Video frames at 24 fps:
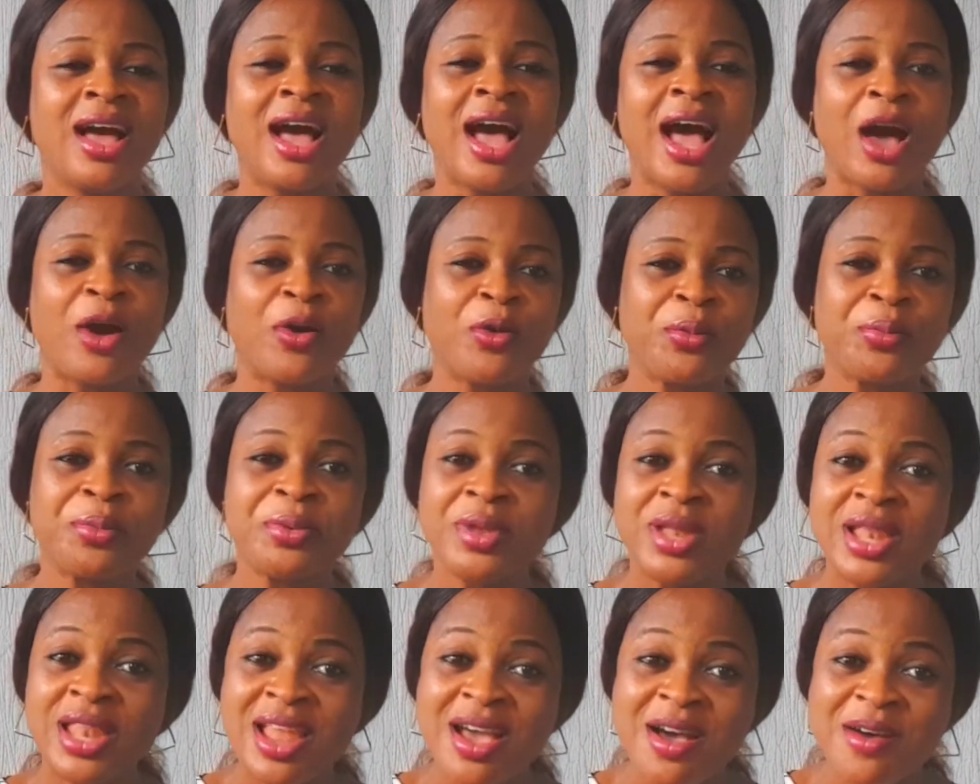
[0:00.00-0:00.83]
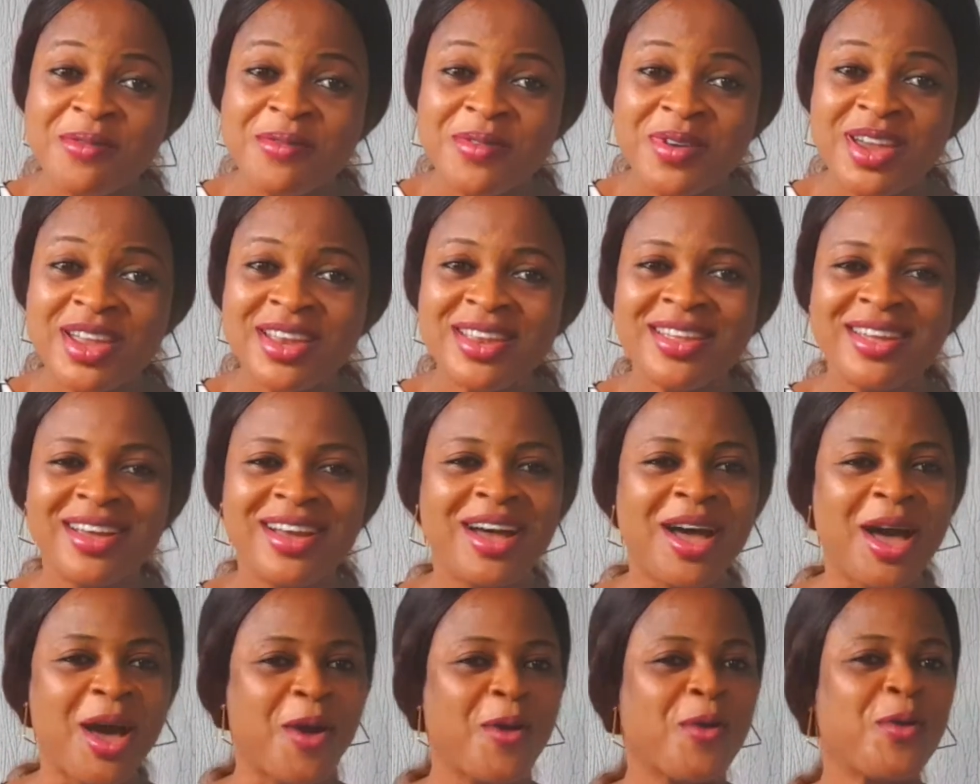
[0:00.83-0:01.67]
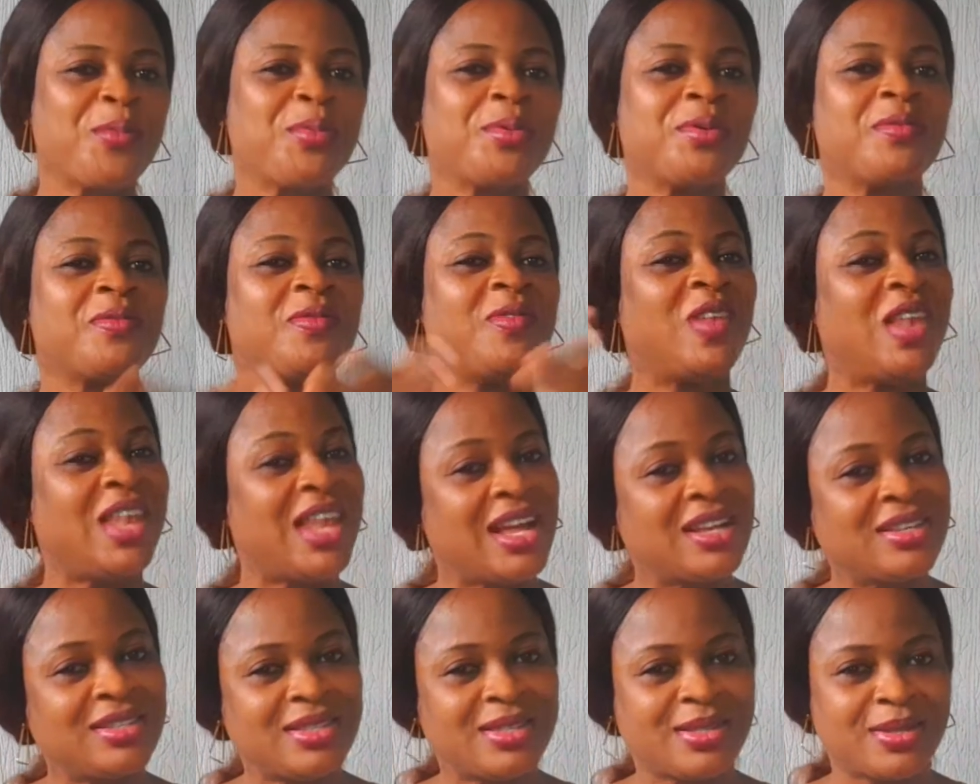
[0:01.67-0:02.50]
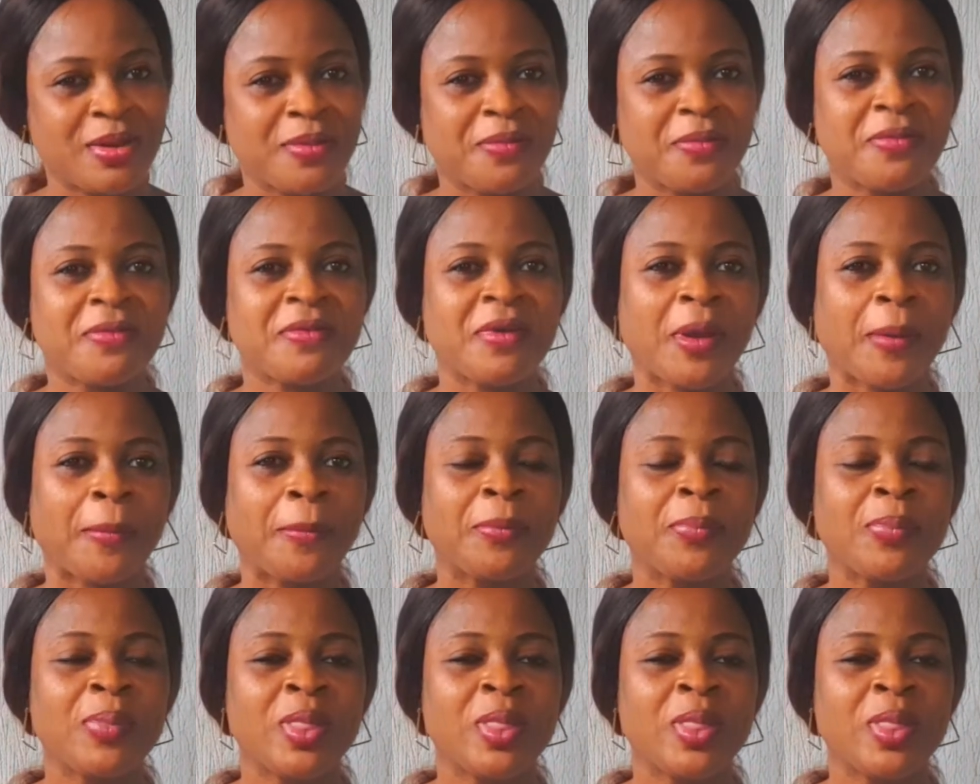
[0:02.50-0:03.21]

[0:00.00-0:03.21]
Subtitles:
I hope you love it. I hope you've learned something.